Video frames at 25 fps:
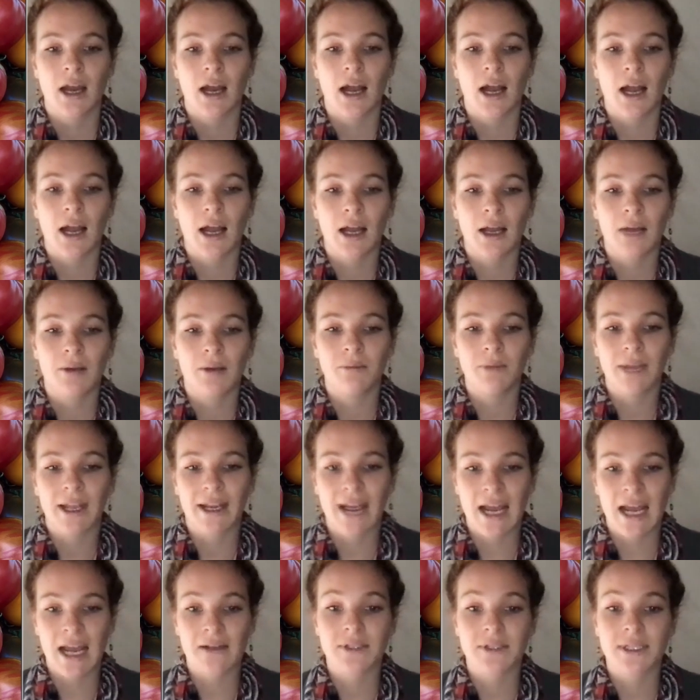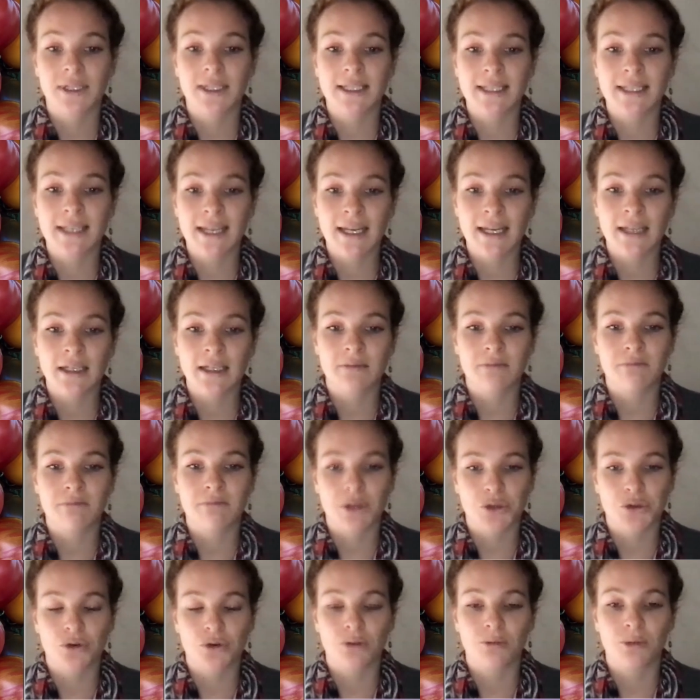and have sustained
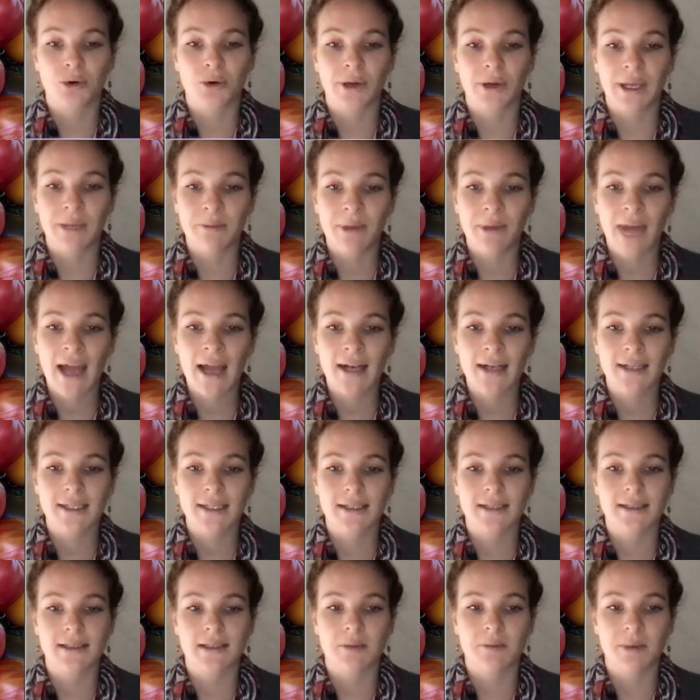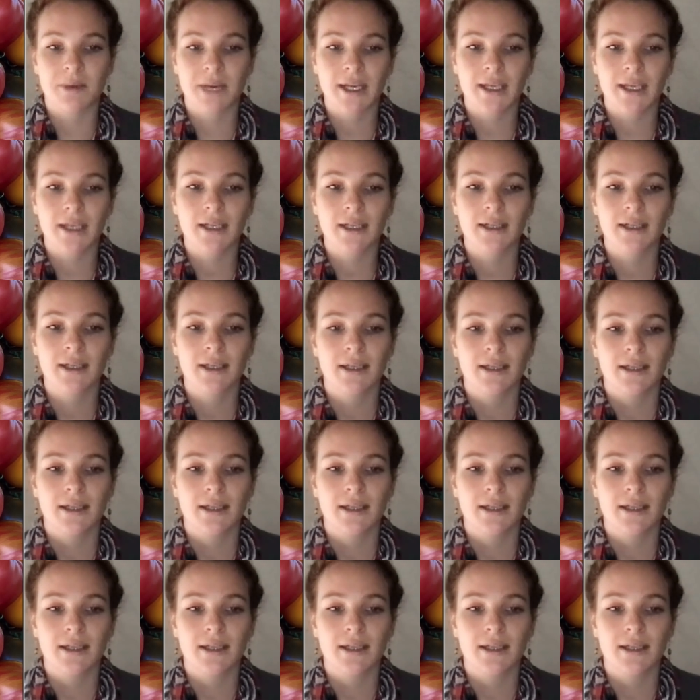measurable impact is limited.